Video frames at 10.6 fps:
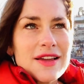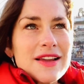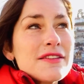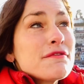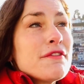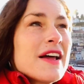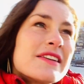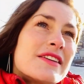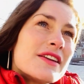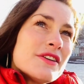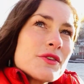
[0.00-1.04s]

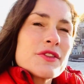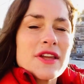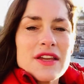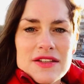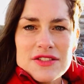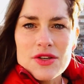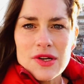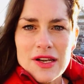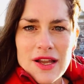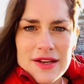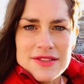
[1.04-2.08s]
invent new things, you
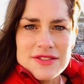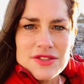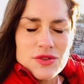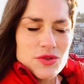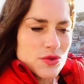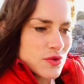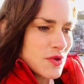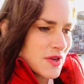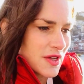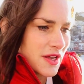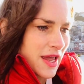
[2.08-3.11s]
like to
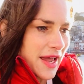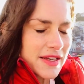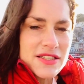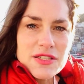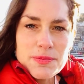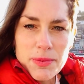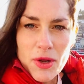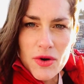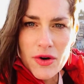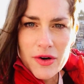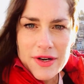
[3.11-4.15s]

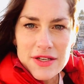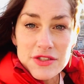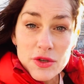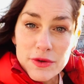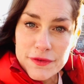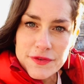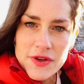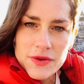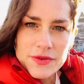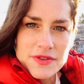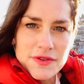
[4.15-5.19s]
explore in your
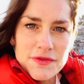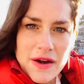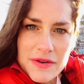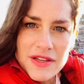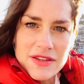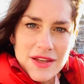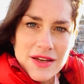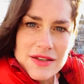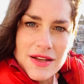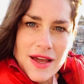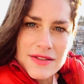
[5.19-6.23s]
field the very
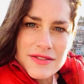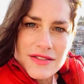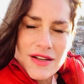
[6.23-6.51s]
thing that